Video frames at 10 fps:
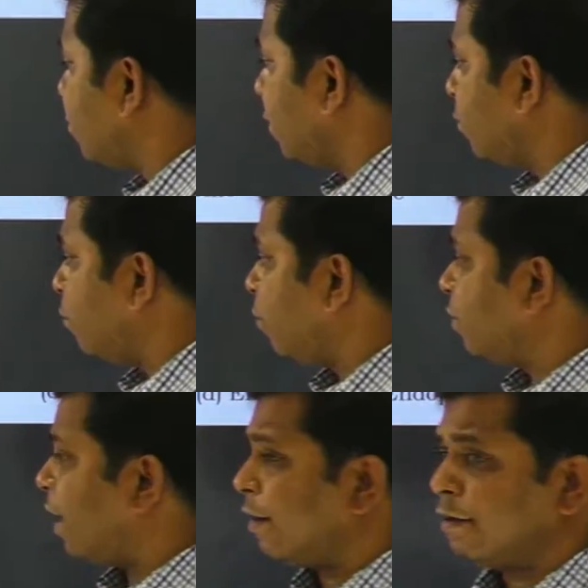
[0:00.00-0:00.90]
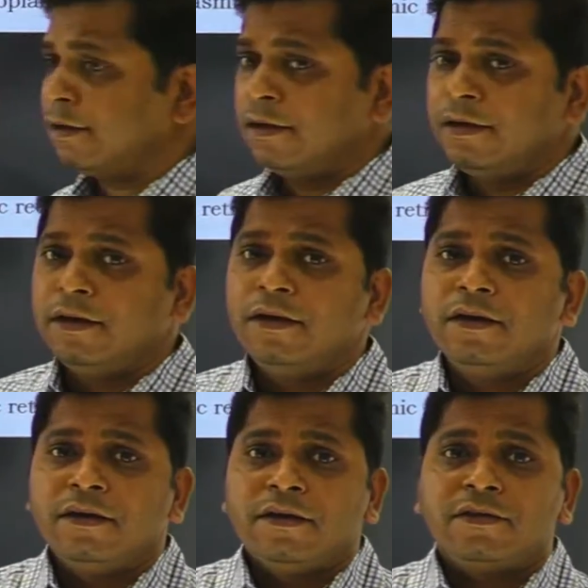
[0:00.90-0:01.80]
know that
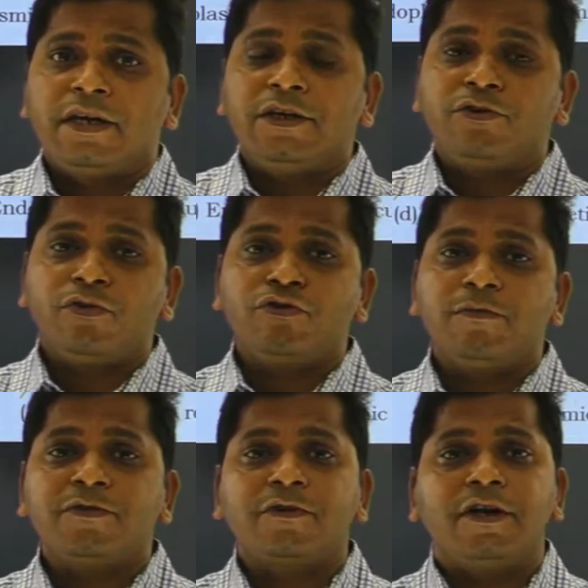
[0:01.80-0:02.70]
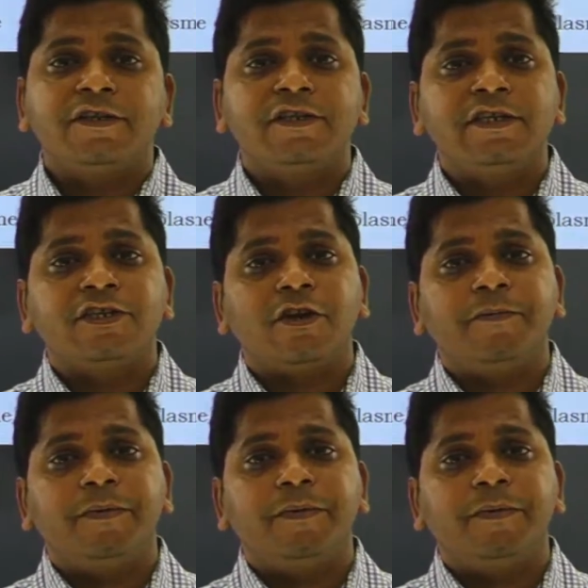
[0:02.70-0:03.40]
centrosomes consist of